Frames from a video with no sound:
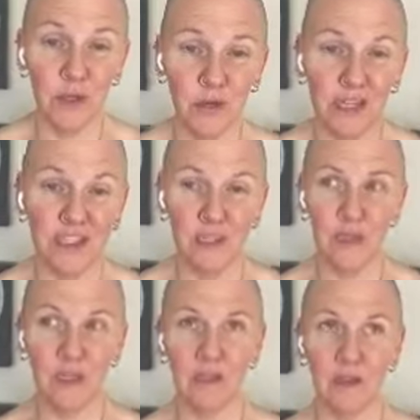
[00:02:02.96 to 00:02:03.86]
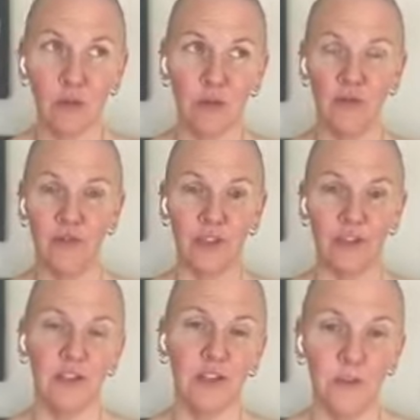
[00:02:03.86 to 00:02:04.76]
bit crazy because our world
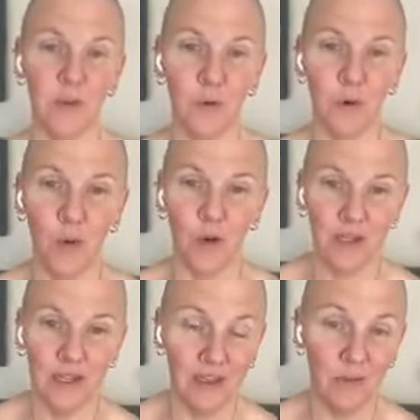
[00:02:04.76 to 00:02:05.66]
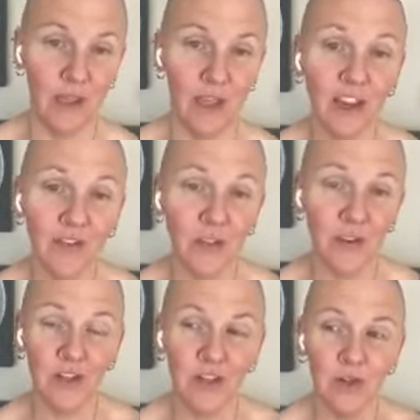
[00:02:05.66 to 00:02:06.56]
feels a little bit more wonky than we'd like
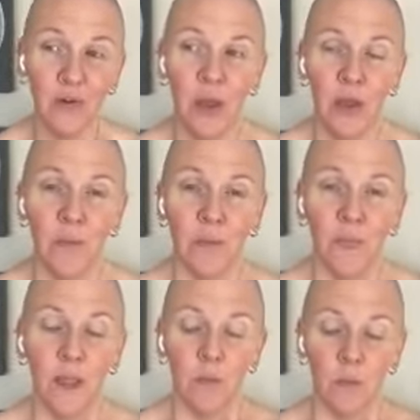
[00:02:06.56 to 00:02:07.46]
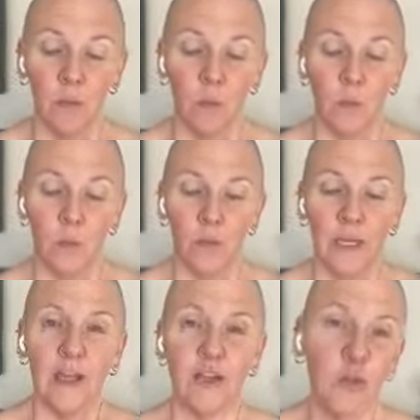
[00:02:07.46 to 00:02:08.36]
for it to,
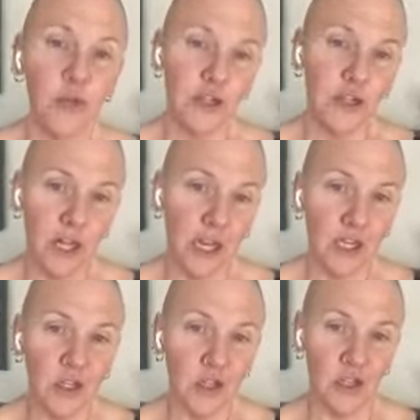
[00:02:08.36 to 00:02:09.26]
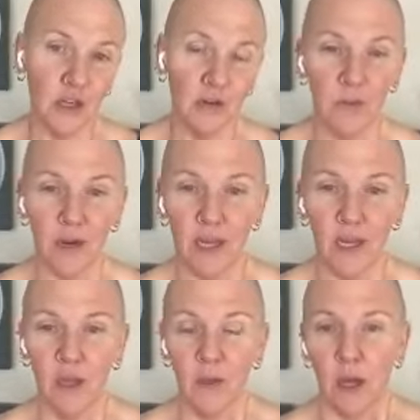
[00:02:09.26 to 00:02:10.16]
because we're changing,
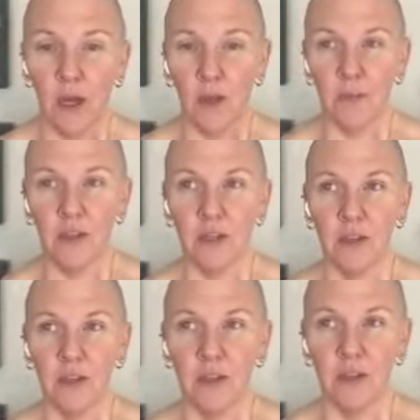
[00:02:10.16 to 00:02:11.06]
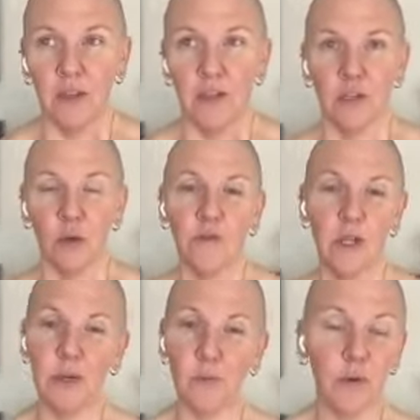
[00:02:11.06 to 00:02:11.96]
right? There's
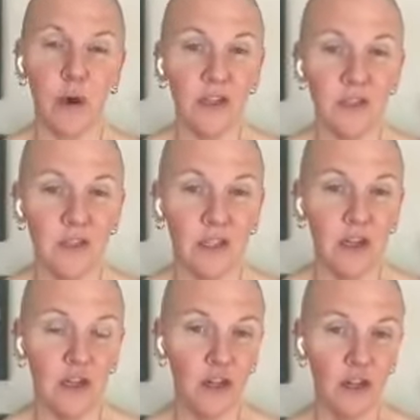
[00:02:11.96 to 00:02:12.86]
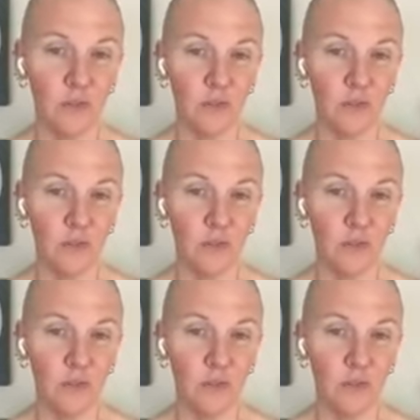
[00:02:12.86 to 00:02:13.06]
this whole developmental process